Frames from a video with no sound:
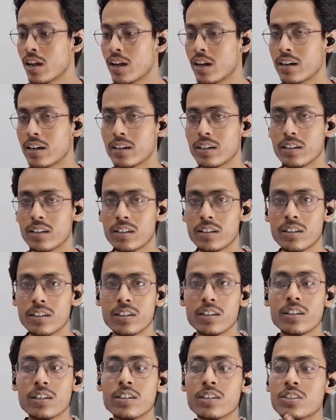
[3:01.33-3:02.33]
and
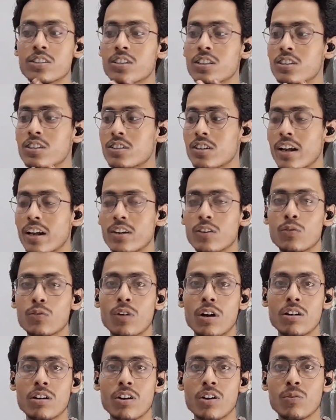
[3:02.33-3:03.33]
she's trying to
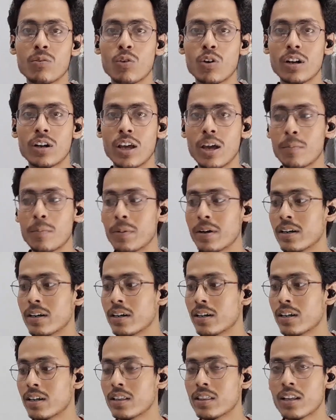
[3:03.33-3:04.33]
find out what
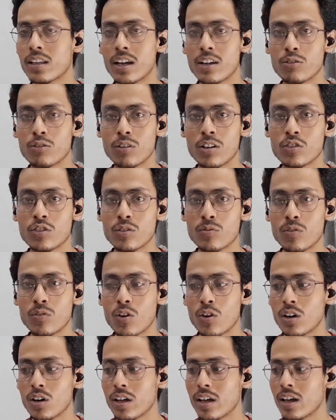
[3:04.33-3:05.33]
happened in the isolation
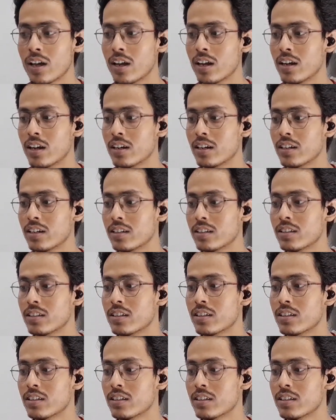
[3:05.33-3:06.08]
ward, and